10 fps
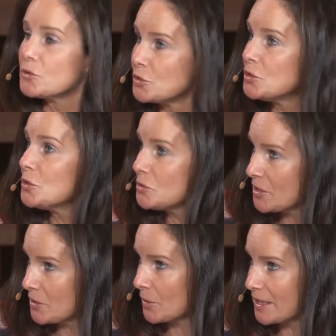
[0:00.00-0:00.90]
new to
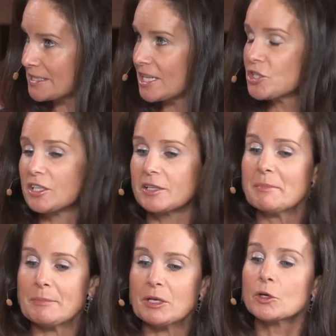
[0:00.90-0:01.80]
the organization,
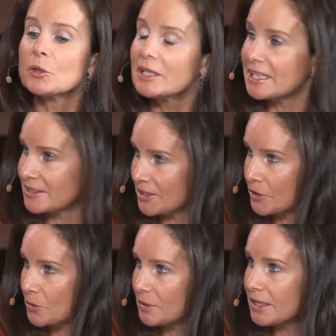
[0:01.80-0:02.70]
maybe early in their
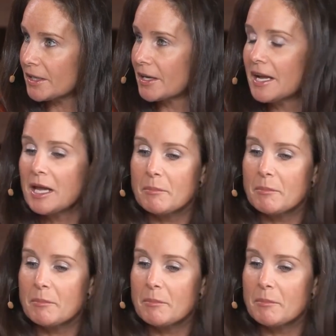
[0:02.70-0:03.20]
career,